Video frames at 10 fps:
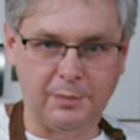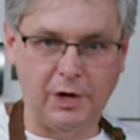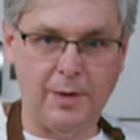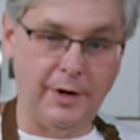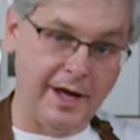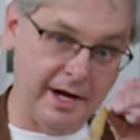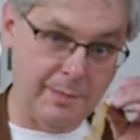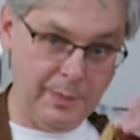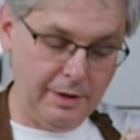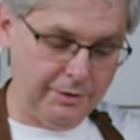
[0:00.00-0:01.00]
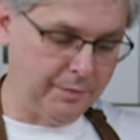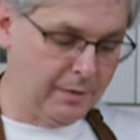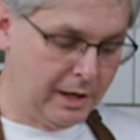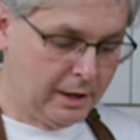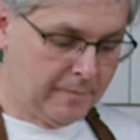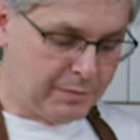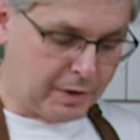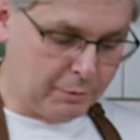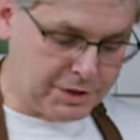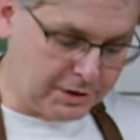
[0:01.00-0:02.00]
and proper, and I peeled them,
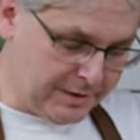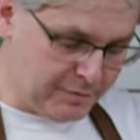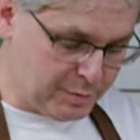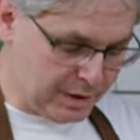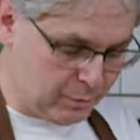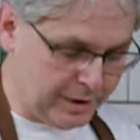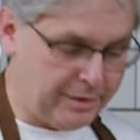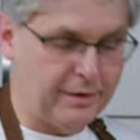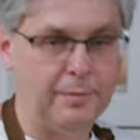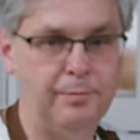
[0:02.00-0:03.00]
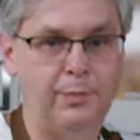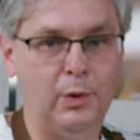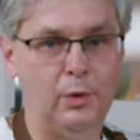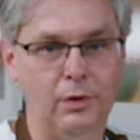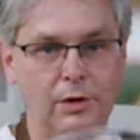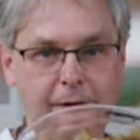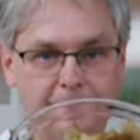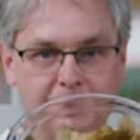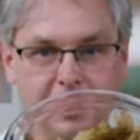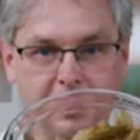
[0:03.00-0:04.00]
which leaves me with a bowl
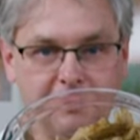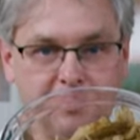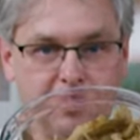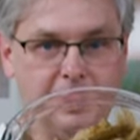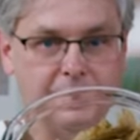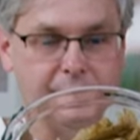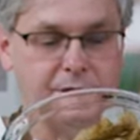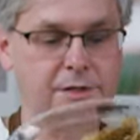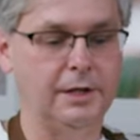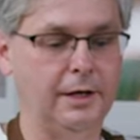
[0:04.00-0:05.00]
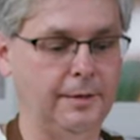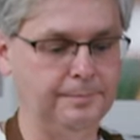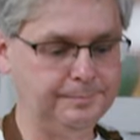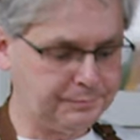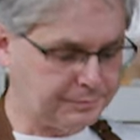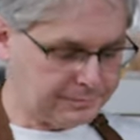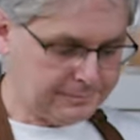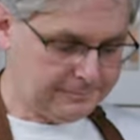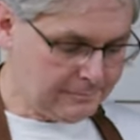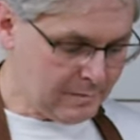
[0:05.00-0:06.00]
of peels. Um,
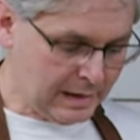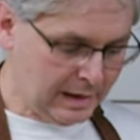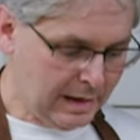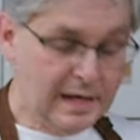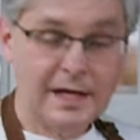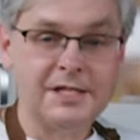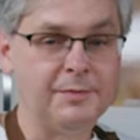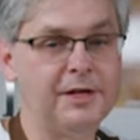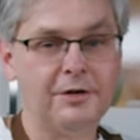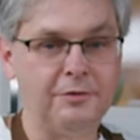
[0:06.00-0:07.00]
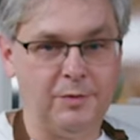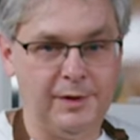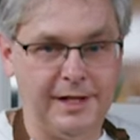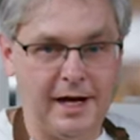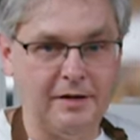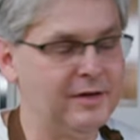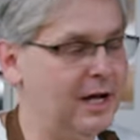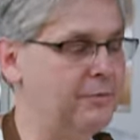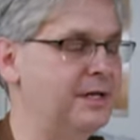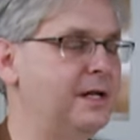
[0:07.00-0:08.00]
something I don't normally have.
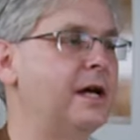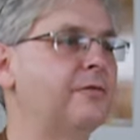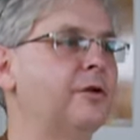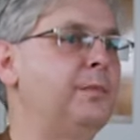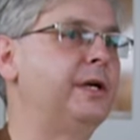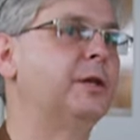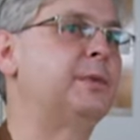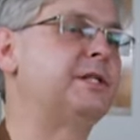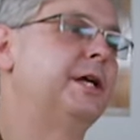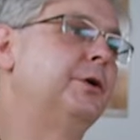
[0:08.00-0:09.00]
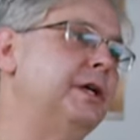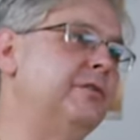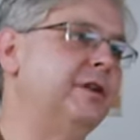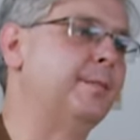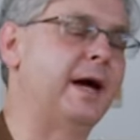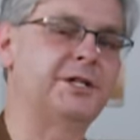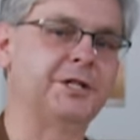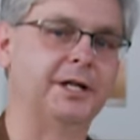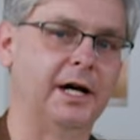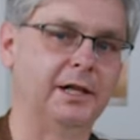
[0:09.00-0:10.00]
I would never peel a potato even to mash
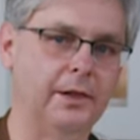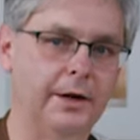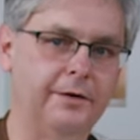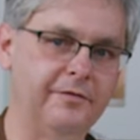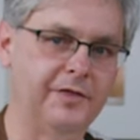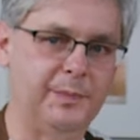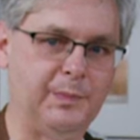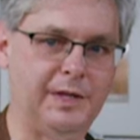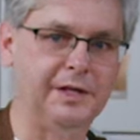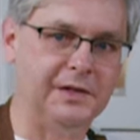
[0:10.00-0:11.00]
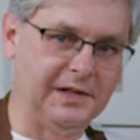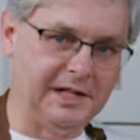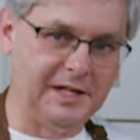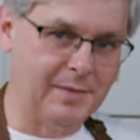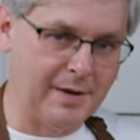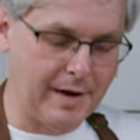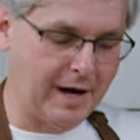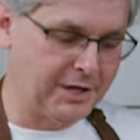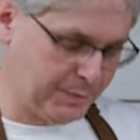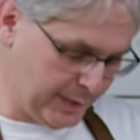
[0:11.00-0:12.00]
it. I love the peel in my
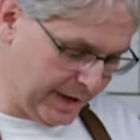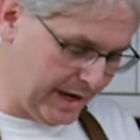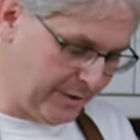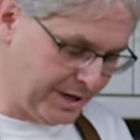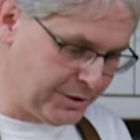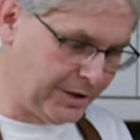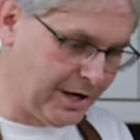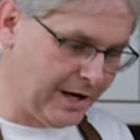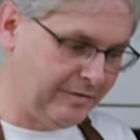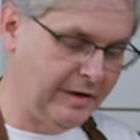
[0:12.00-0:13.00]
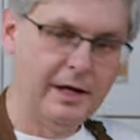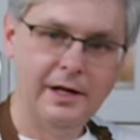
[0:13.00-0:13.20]
mash. But anyway, I took it off.